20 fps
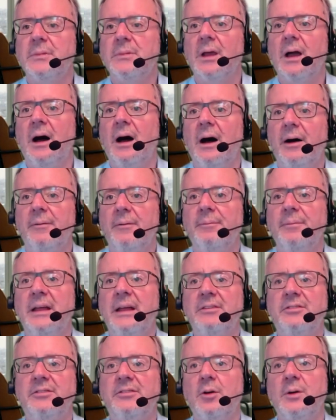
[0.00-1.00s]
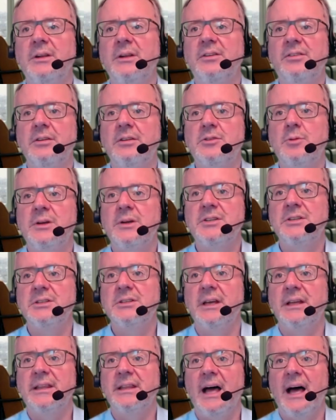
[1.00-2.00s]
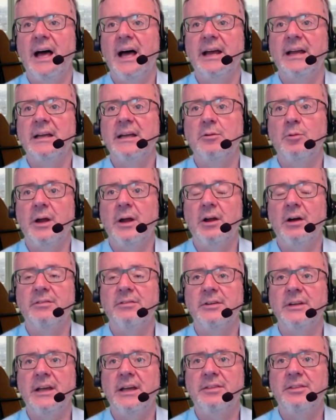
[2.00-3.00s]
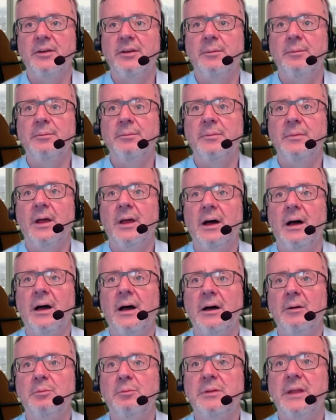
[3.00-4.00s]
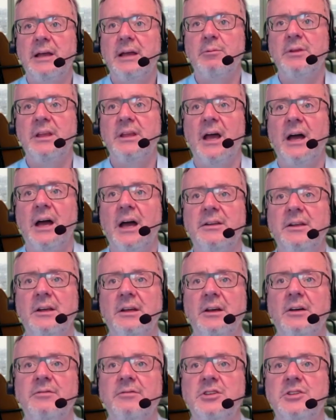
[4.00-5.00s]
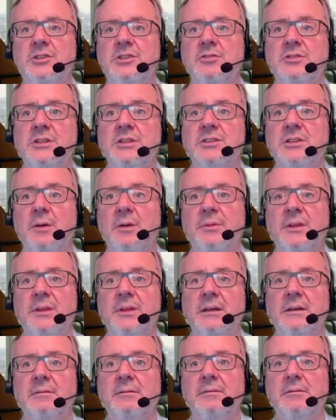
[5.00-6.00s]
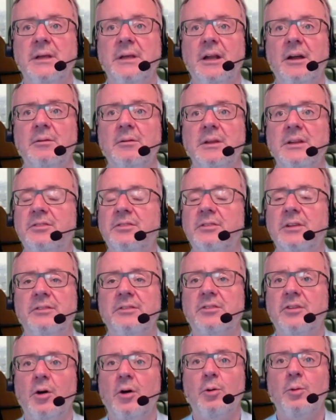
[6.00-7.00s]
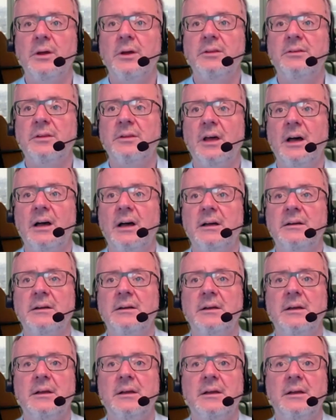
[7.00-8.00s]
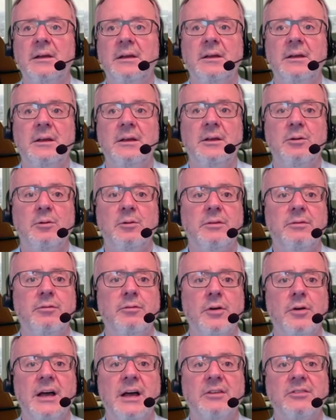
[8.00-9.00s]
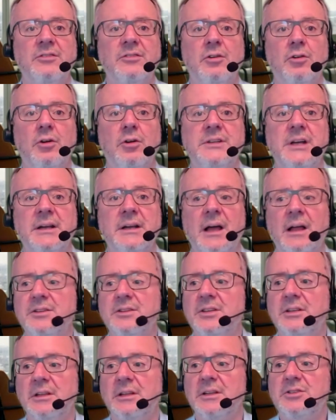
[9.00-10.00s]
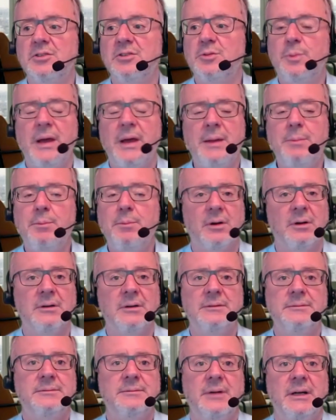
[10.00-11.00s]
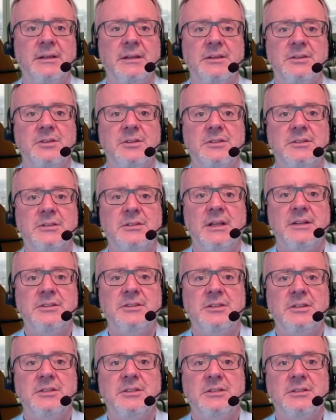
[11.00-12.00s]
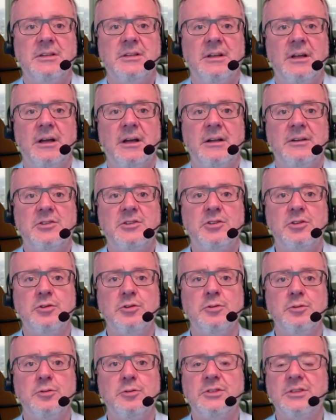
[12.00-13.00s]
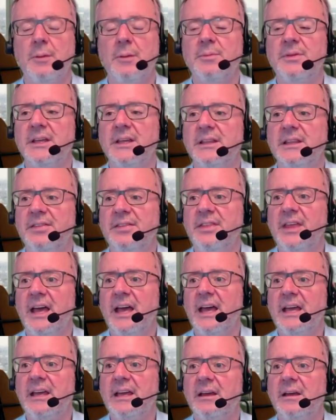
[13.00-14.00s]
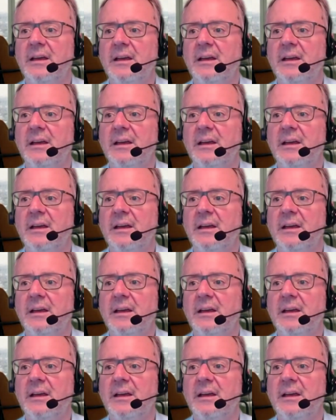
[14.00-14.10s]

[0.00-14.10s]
Um, and so in situations like that, I can quite often get them uh, playing with the idea of just using something, you know, let's let's go with uh, with four thousand year old technology and let's use paper. Right? Let's just let's just uh, choose something that they